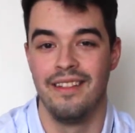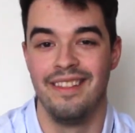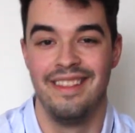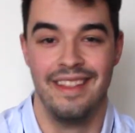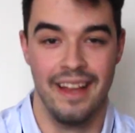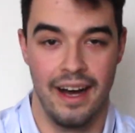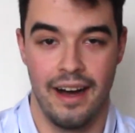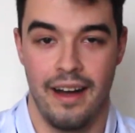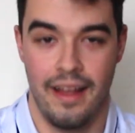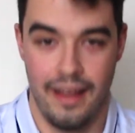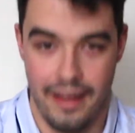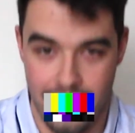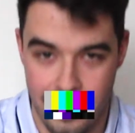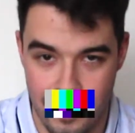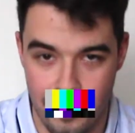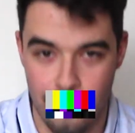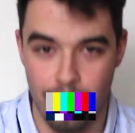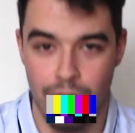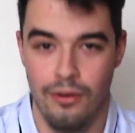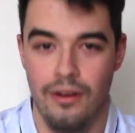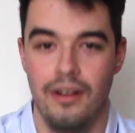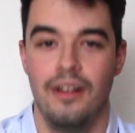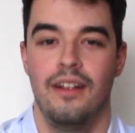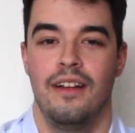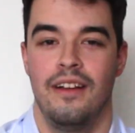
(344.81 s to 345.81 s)
the
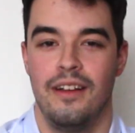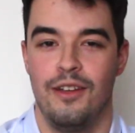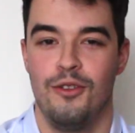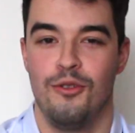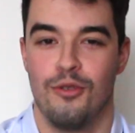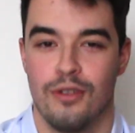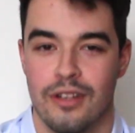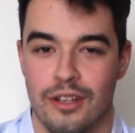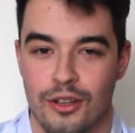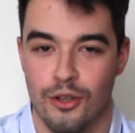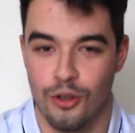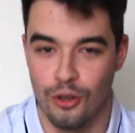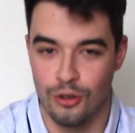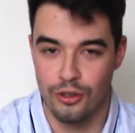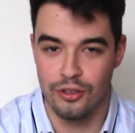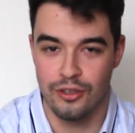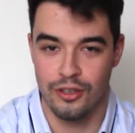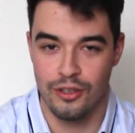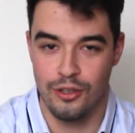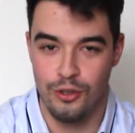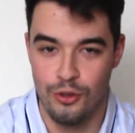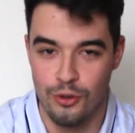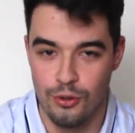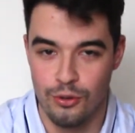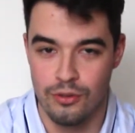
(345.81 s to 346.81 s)
hell you are not
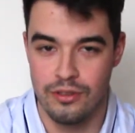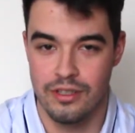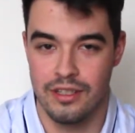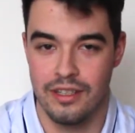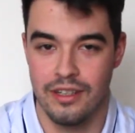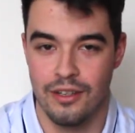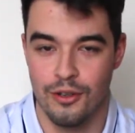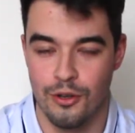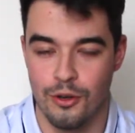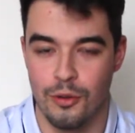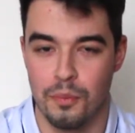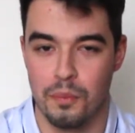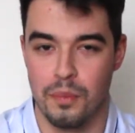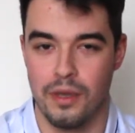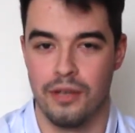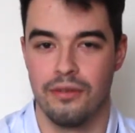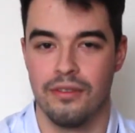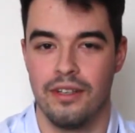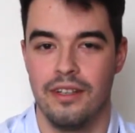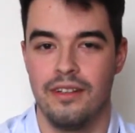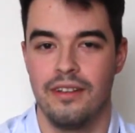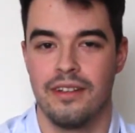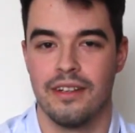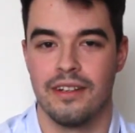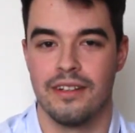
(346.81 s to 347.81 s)
using compound
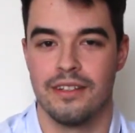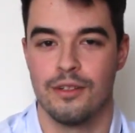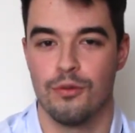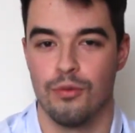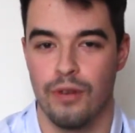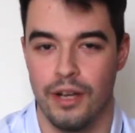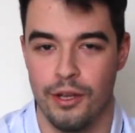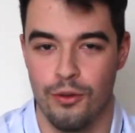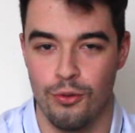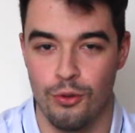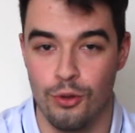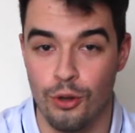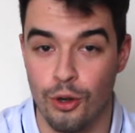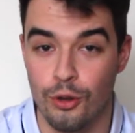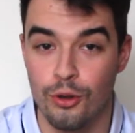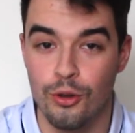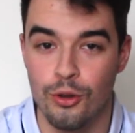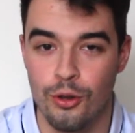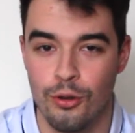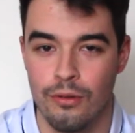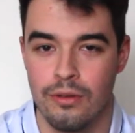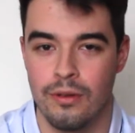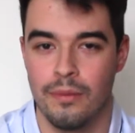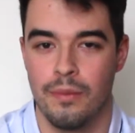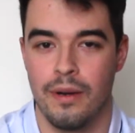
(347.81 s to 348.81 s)
interest, why you don't
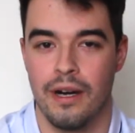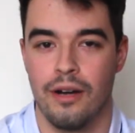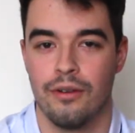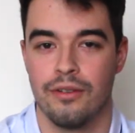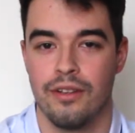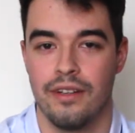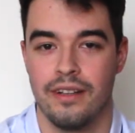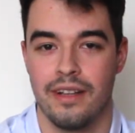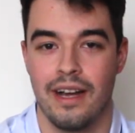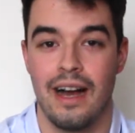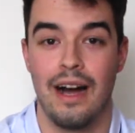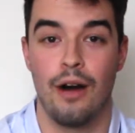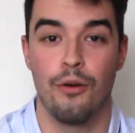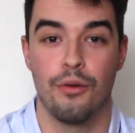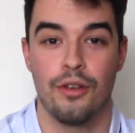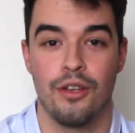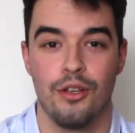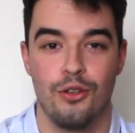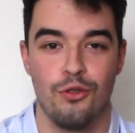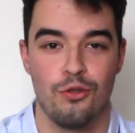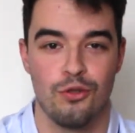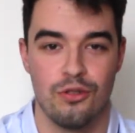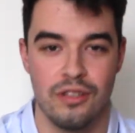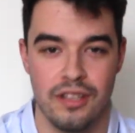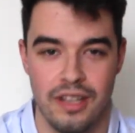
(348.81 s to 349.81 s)
know about it, how
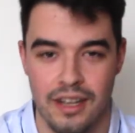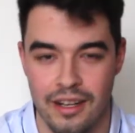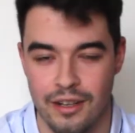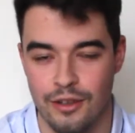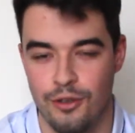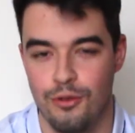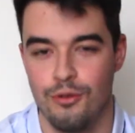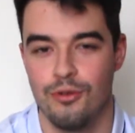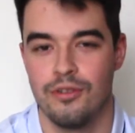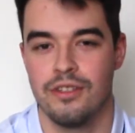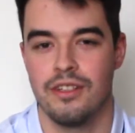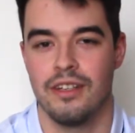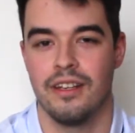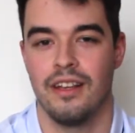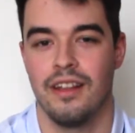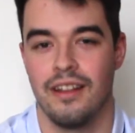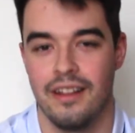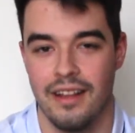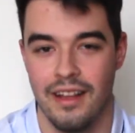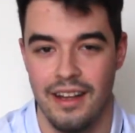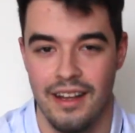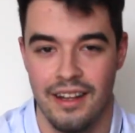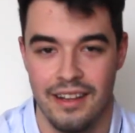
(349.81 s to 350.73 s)
can you start using it.